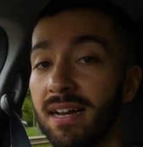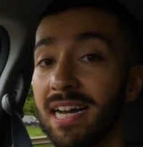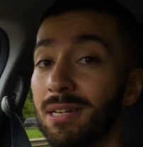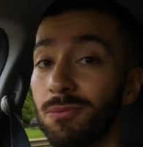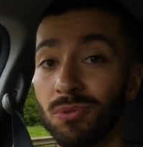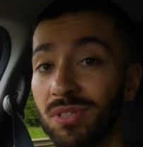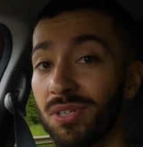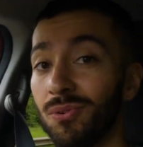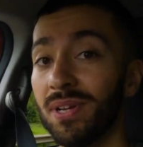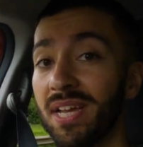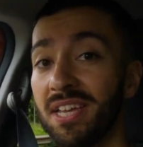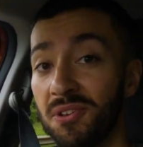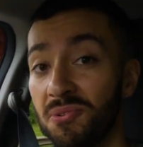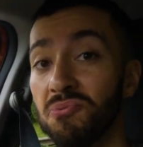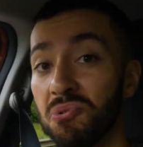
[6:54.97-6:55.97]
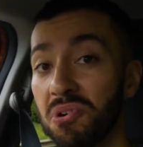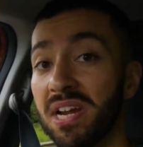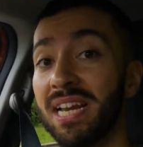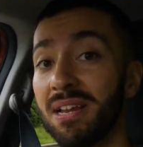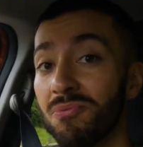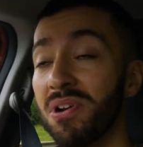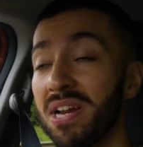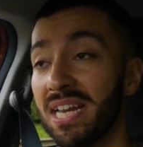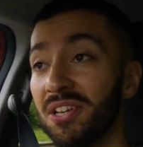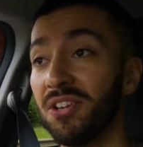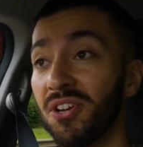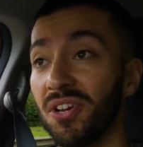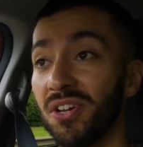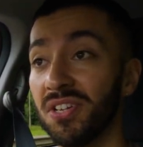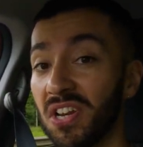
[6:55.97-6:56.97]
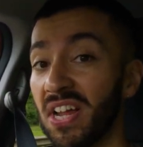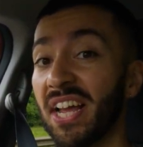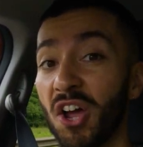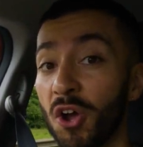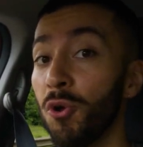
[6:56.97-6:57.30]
And it will still get you really, really good, like